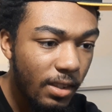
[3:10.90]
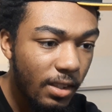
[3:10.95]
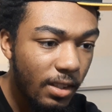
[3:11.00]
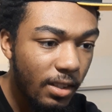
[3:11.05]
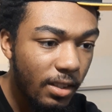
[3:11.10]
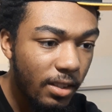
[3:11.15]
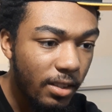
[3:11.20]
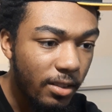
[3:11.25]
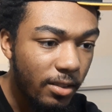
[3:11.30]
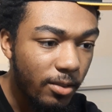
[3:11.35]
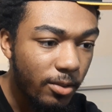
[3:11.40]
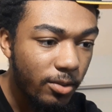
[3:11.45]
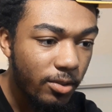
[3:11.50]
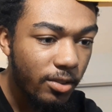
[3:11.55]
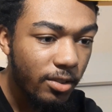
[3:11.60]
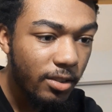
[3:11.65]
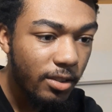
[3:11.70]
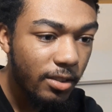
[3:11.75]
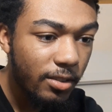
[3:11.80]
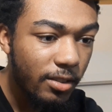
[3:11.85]
You those
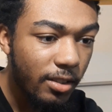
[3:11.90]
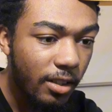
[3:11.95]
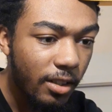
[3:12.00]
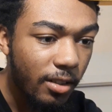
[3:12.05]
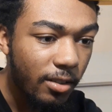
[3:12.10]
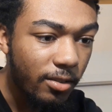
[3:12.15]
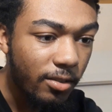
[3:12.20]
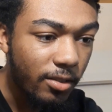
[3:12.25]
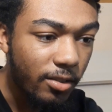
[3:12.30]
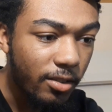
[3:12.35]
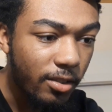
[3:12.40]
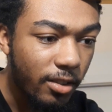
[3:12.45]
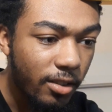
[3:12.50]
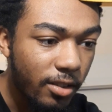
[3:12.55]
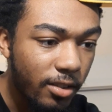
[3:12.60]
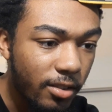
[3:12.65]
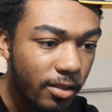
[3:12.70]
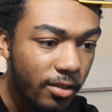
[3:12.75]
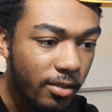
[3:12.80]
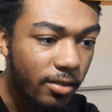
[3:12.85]
subtitles is
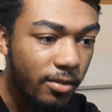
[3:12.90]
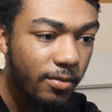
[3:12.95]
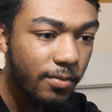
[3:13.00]
crazy.